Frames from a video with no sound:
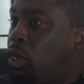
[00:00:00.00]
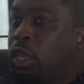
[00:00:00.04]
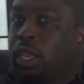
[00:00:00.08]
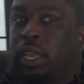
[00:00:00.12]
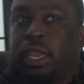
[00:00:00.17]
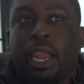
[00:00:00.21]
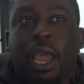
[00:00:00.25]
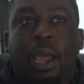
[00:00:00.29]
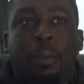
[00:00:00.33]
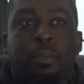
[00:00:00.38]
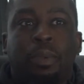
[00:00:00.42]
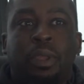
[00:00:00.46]

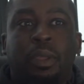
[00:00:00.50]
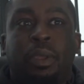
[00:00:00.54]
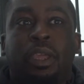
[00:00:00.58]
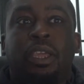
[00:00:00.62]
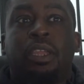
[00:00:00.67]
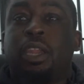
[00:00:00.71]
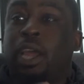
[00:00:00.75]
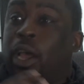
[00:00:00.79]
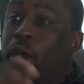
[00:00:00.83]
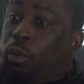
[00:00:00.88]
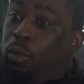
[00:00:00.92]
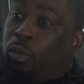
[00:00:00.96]
Now
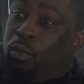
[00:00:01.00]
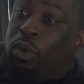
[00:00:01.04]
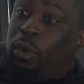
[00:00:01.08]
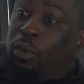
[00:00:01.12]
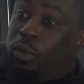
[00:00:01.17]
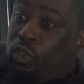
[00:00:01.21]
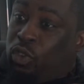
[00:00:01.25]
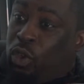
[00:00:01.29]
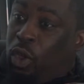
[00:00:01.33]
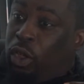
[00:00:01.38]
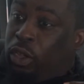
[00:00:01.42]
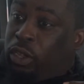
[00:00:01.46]
we was
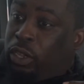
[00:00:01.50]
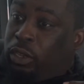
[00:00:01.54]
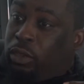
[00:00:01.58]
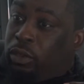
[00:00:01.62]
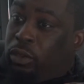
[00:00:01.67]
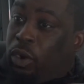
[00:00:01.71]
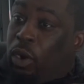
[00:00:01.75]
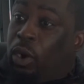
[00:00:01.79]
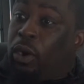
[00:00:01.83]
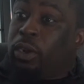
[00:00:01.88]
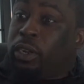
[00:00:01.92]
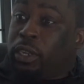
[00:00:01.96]
talking
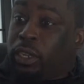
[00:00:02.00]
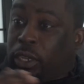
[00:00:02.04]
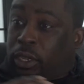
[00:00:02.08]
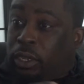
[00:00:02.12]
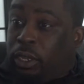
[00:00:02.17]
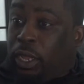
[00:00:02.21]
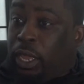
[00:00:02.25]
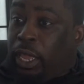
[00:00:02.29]
earlier,